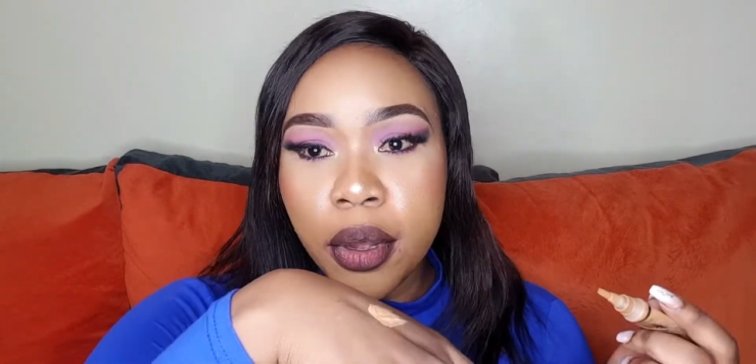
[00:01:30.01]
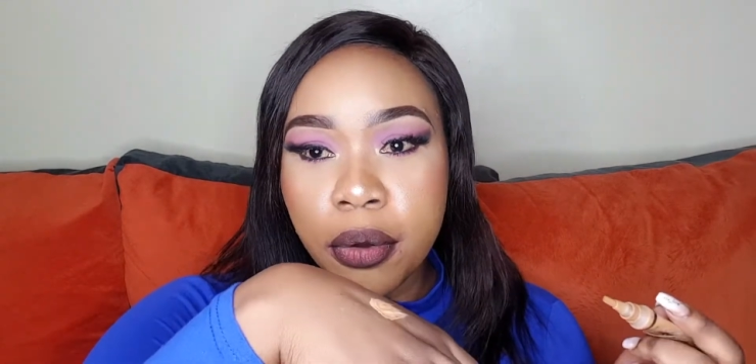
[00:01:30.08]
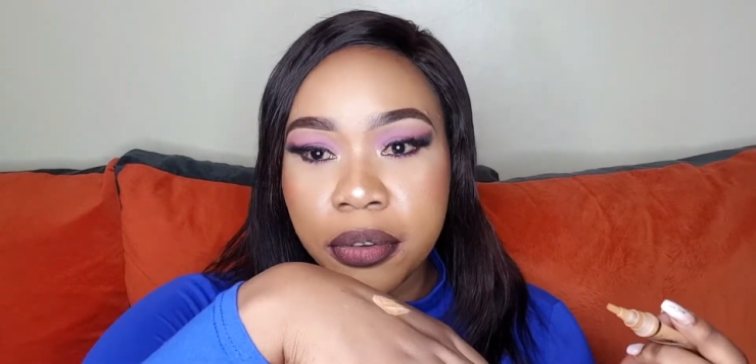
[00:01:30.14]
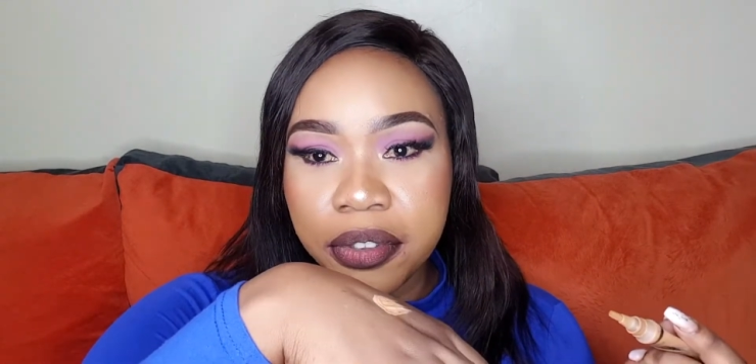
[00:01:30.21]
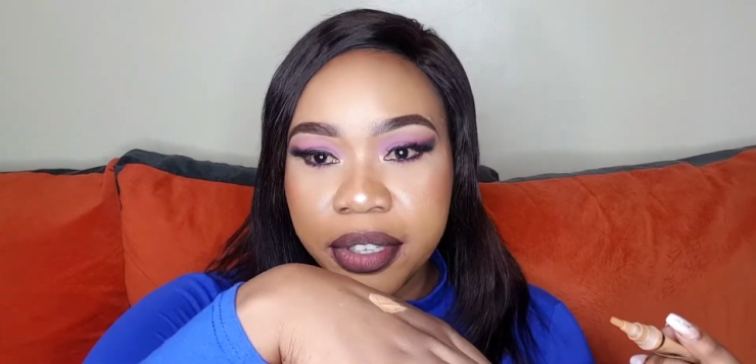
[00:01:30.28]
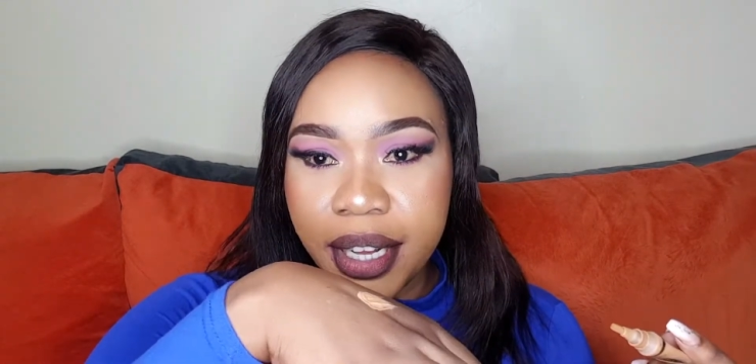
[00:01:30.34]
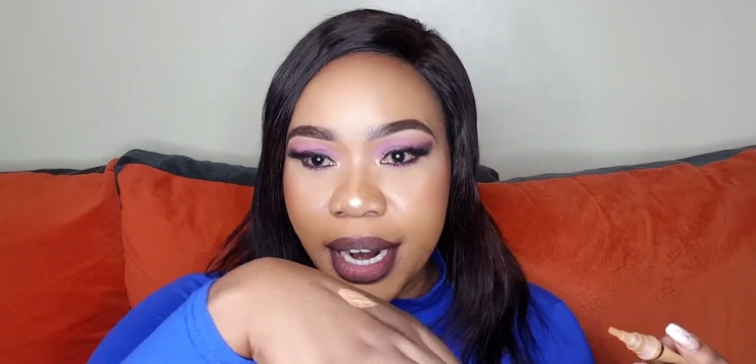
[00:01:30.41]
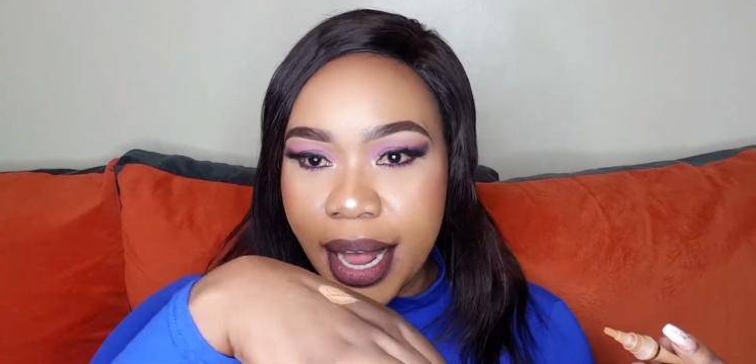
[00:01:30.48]

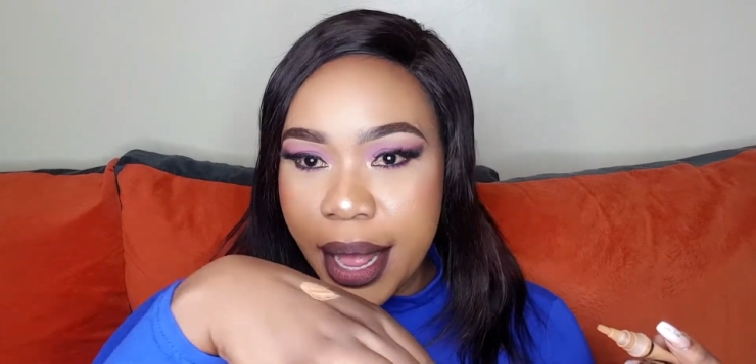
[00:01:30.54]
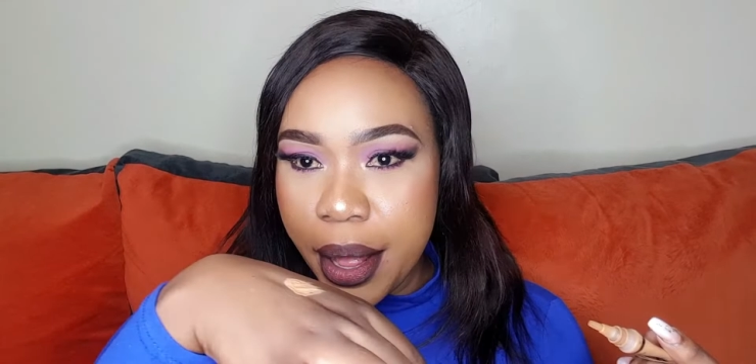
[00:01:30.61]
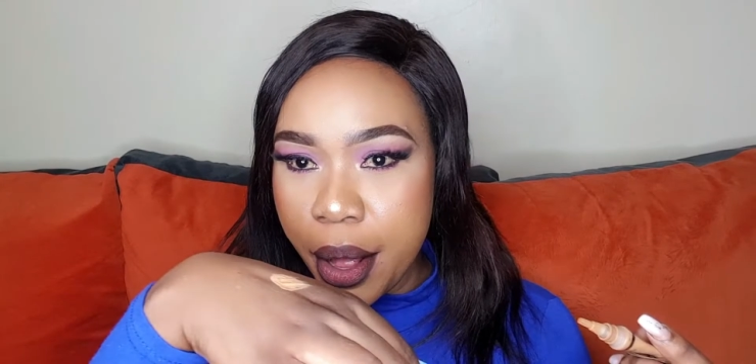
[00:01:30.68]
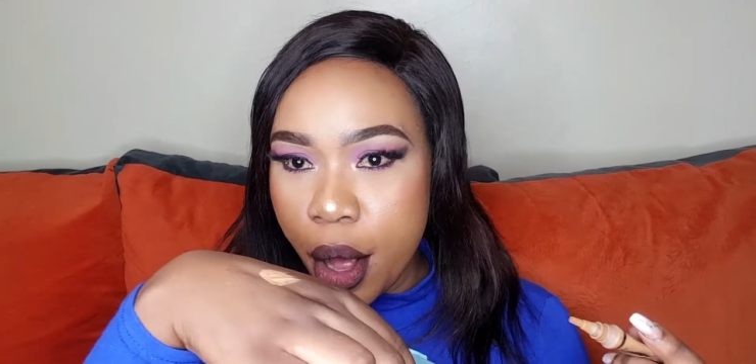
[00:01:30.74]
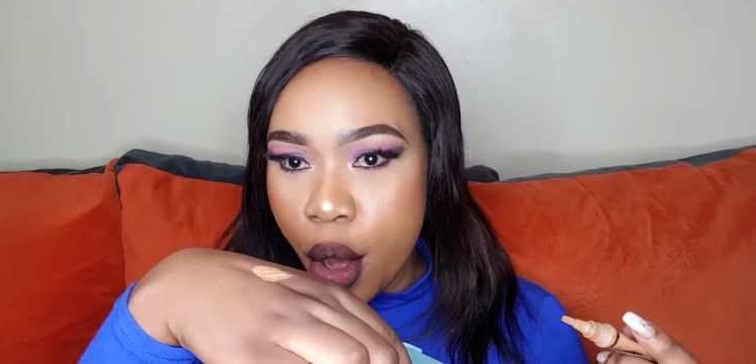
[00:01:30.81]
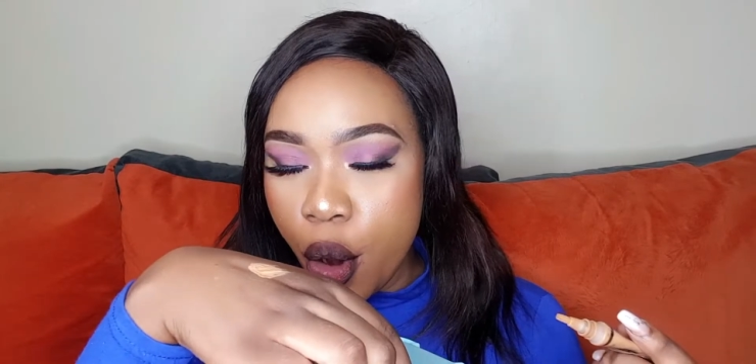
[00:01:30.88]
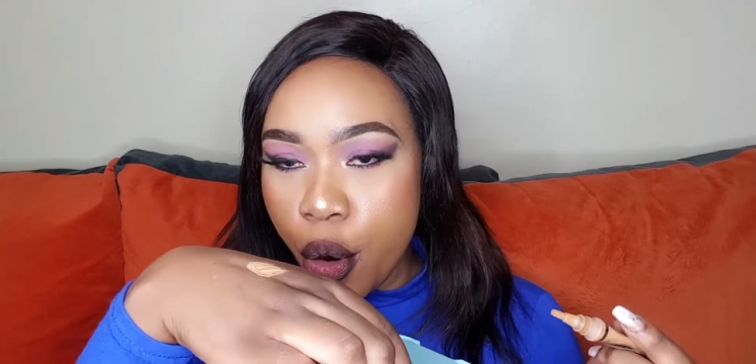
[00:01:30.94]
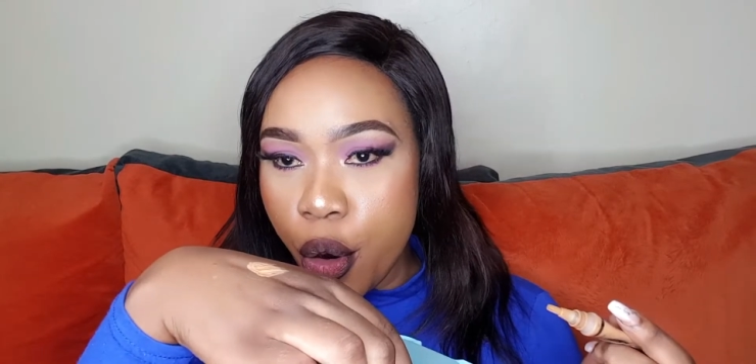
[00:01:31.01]
concealer
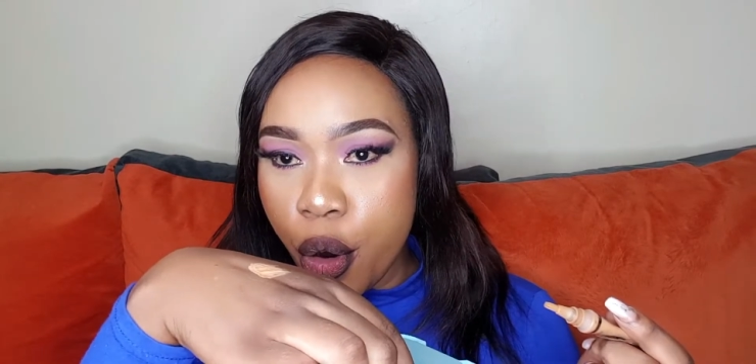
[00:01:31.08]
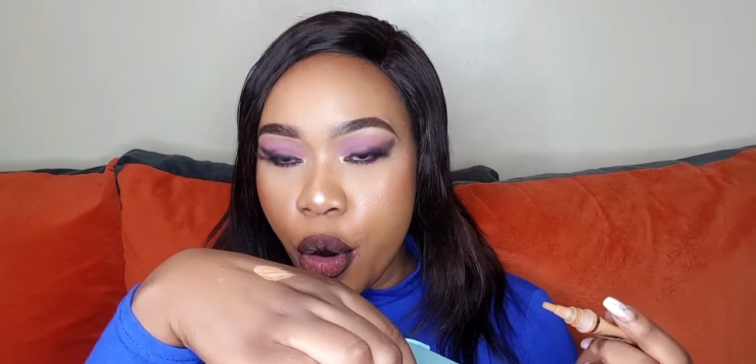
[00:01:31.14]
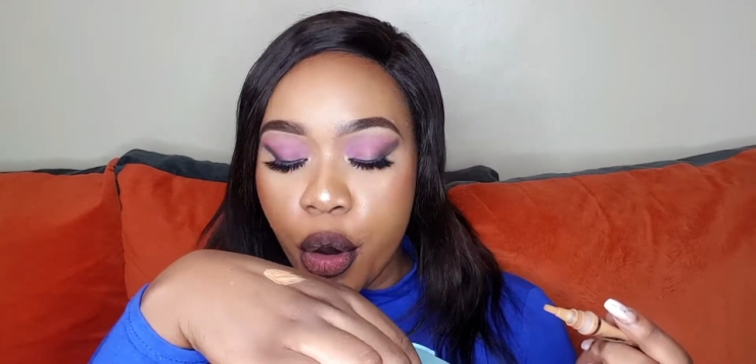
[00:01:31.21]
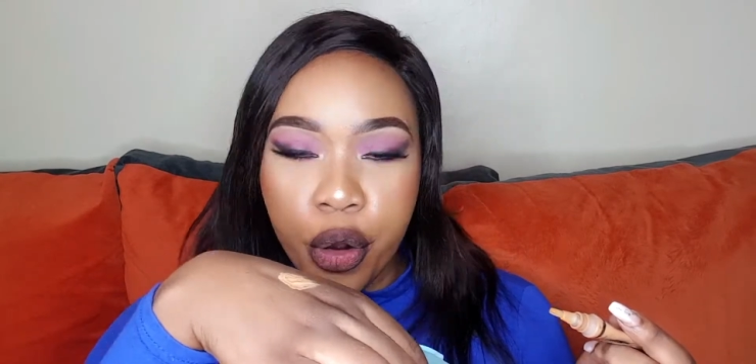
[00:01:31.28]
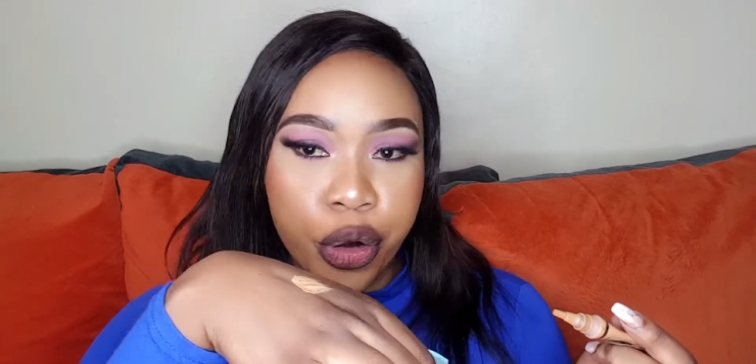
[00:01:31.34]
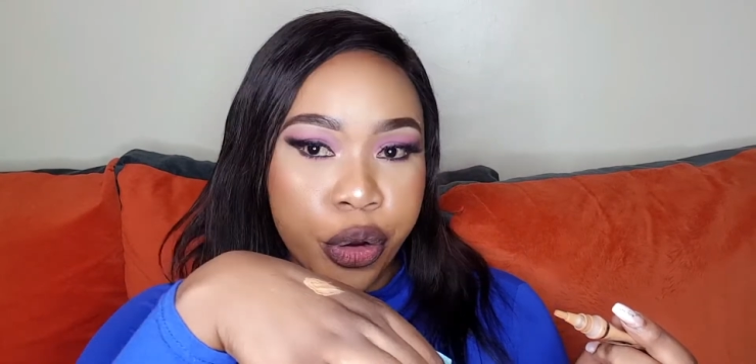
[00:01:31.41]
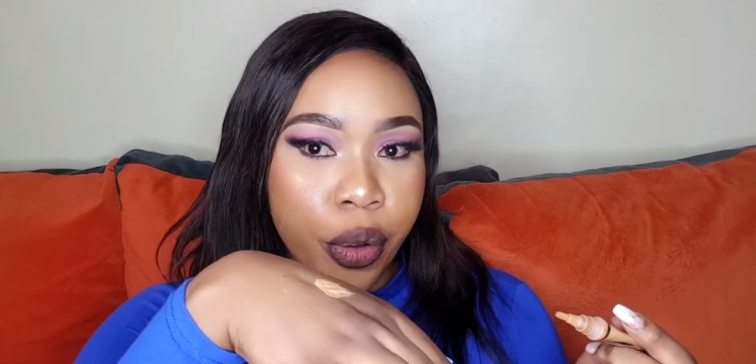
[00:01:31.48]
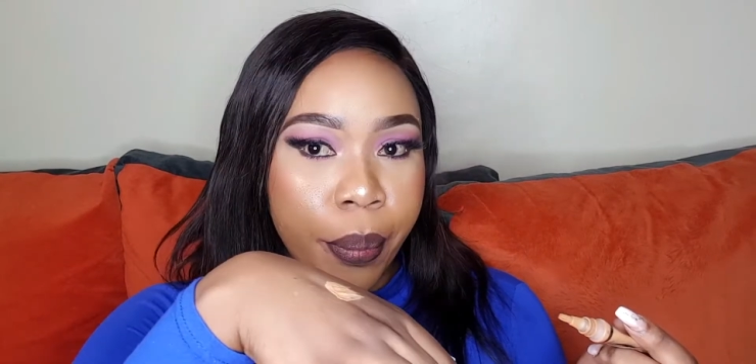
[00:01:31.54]

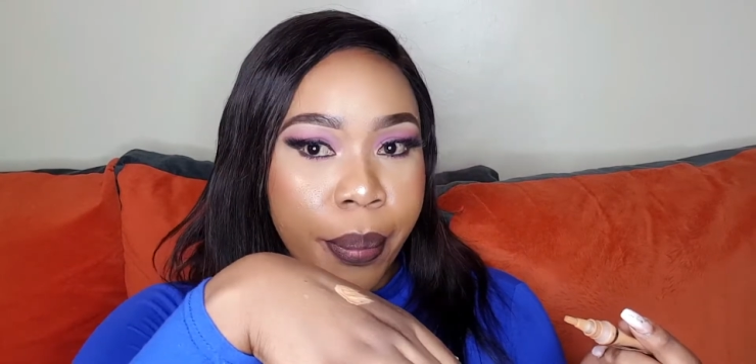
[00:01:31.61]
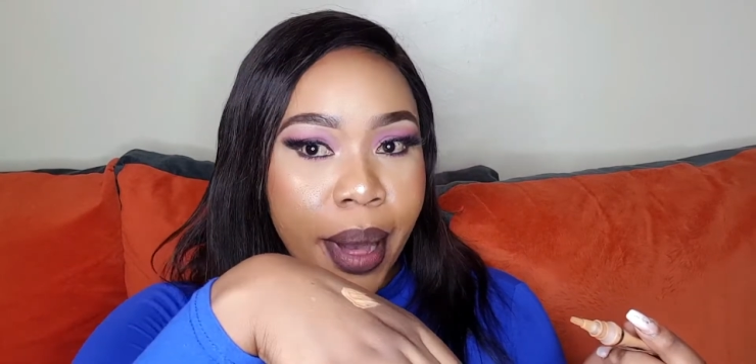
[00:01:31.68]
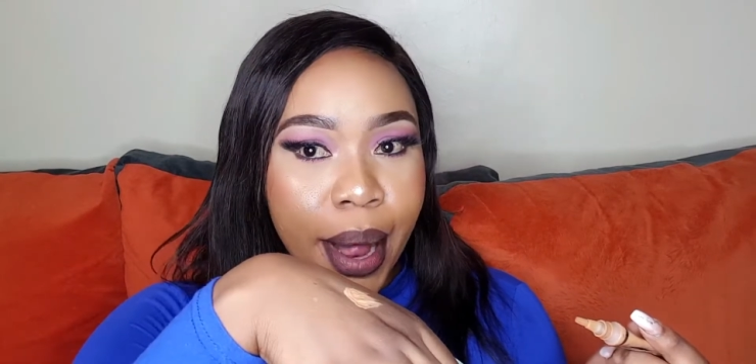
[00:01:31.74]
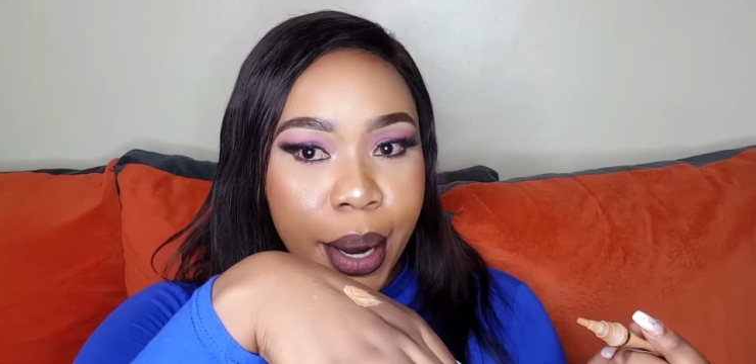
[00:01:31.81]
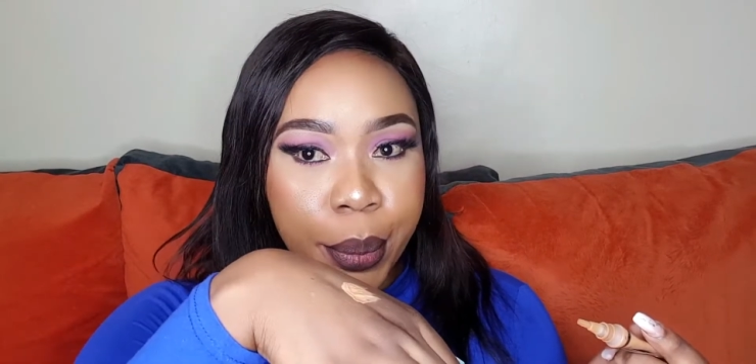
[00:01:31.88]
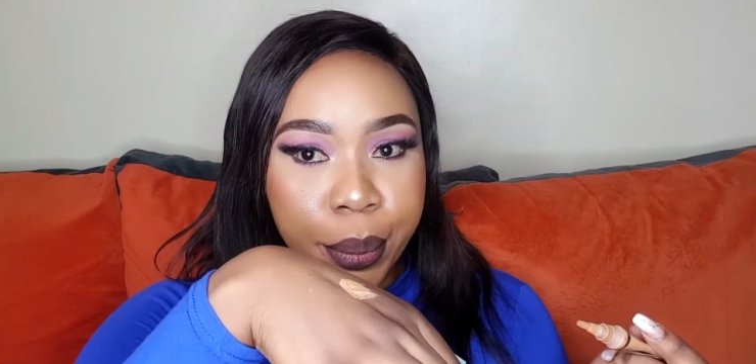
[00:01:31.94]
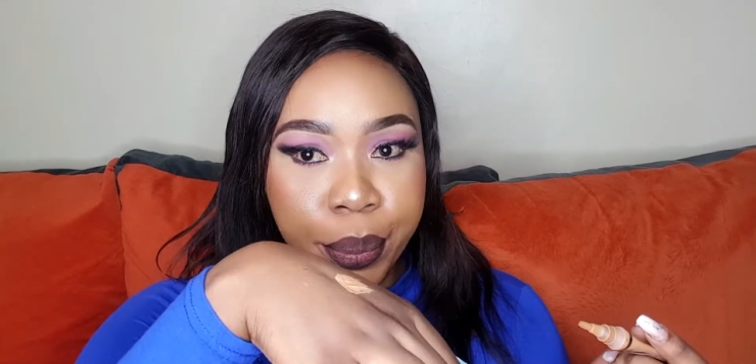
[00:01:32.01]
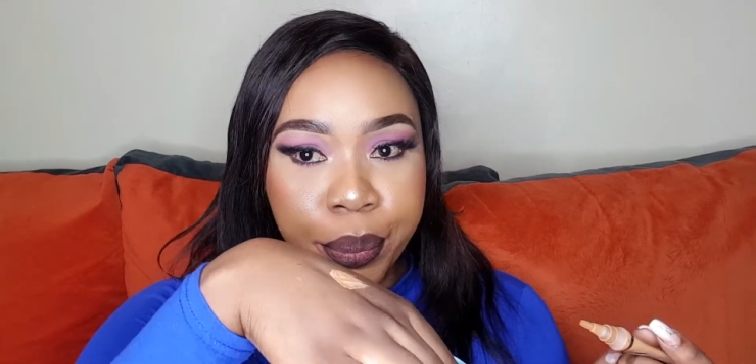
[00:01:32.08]
on your
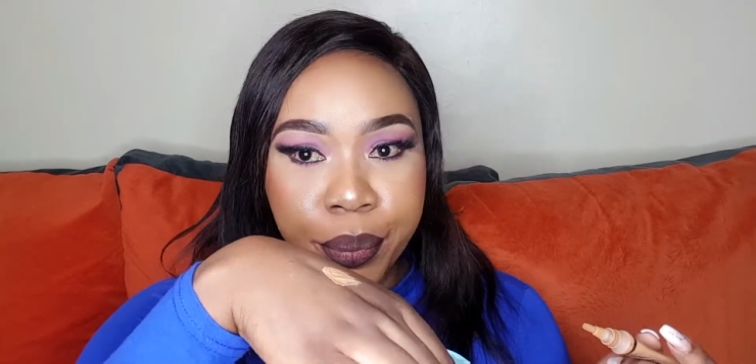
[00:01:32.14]
palm,